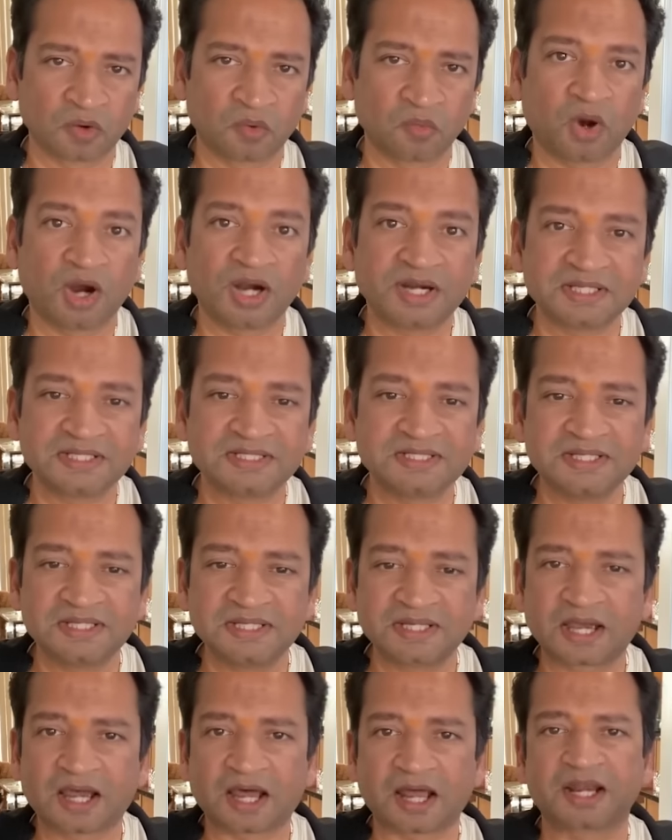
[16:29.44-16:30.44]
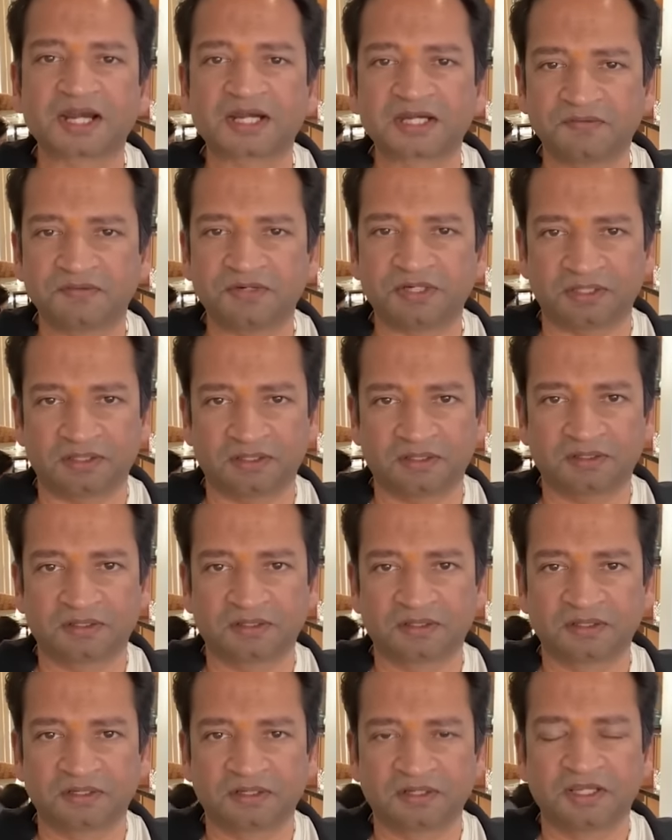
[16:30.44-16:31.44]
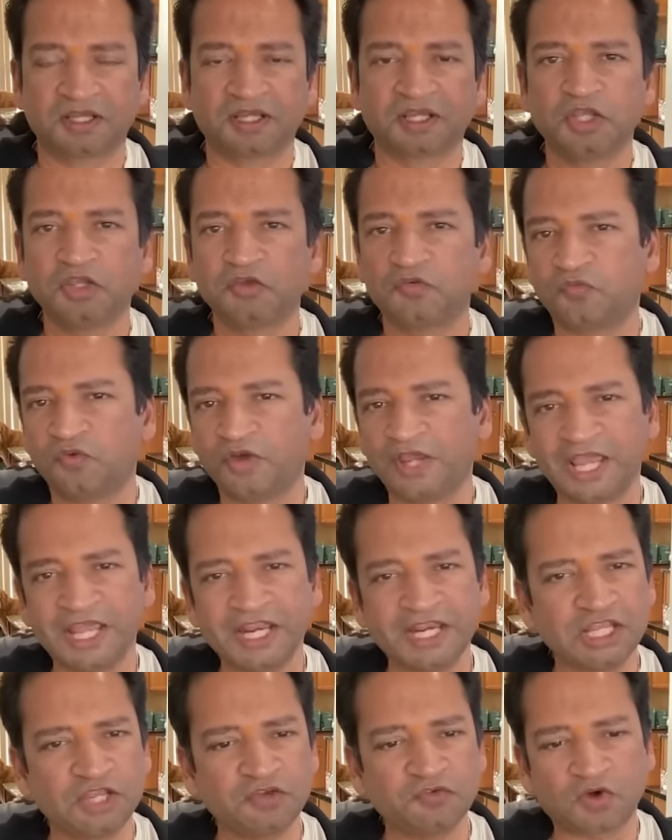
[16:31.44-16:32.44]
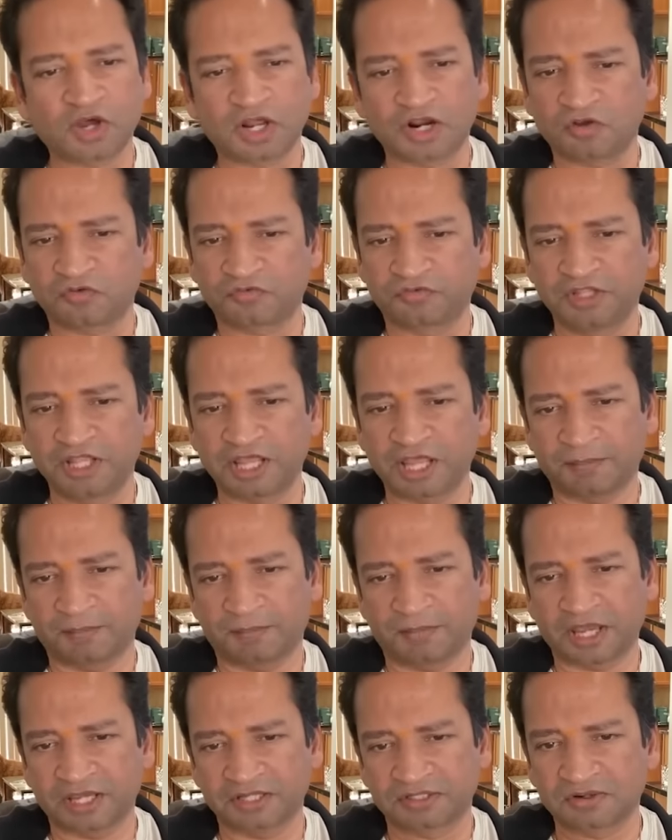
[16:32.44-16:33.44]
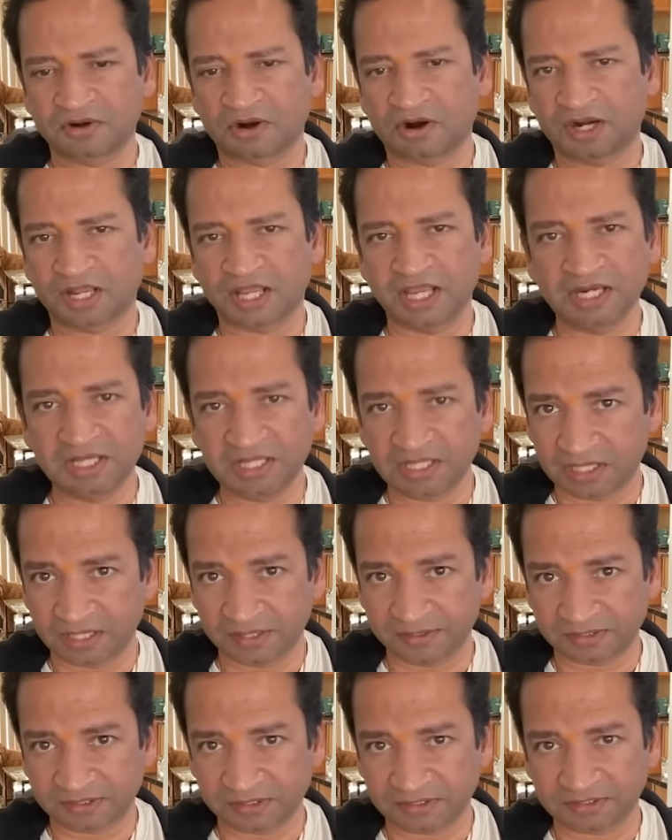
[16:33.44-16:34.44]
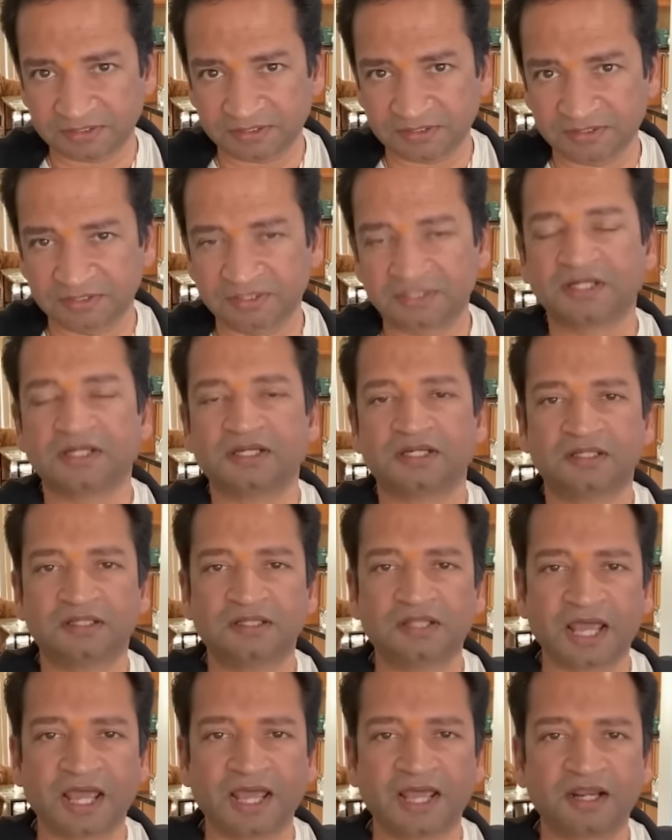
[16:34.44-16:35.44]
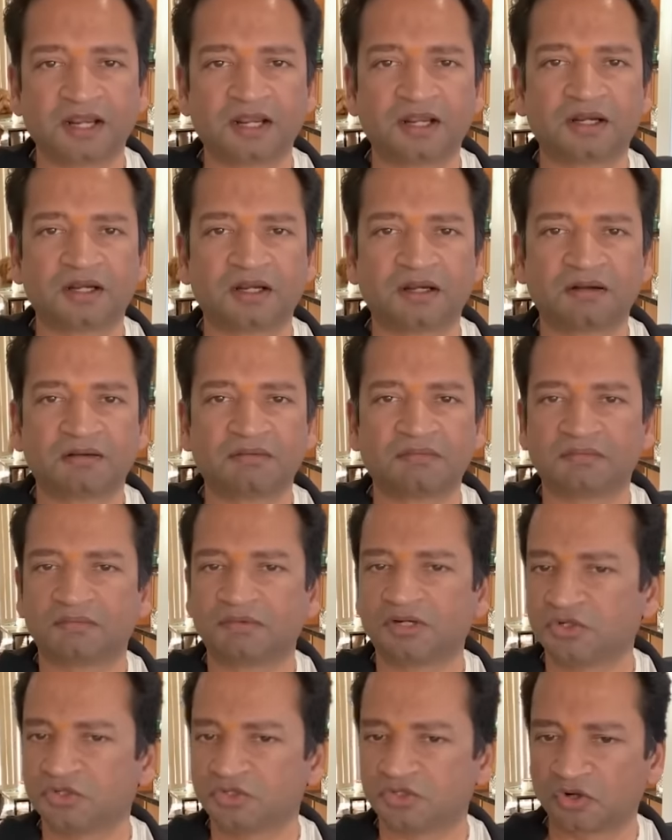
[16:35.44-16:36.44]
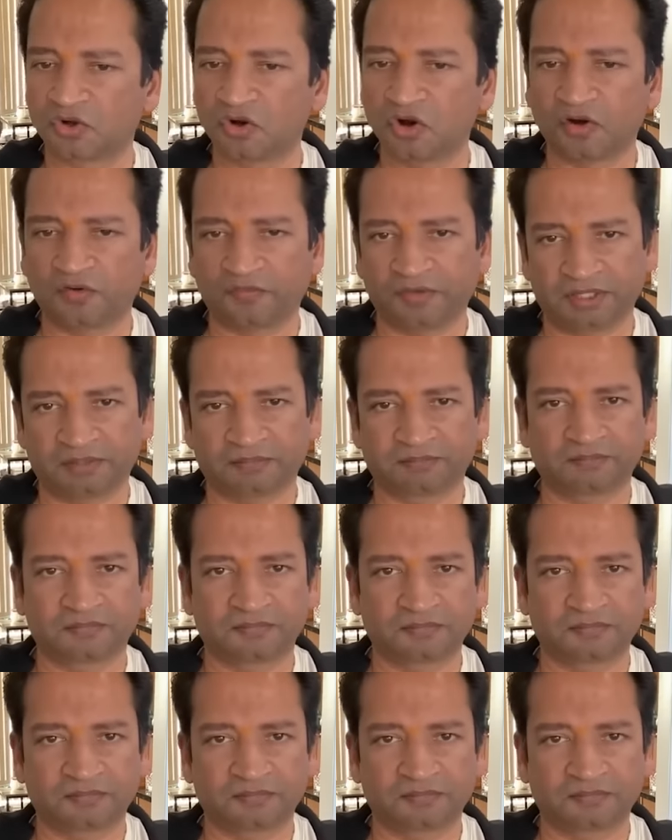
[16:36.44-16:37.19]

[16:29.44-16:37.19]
What is the connectivity? If any one of them has got any cases, then you should go away.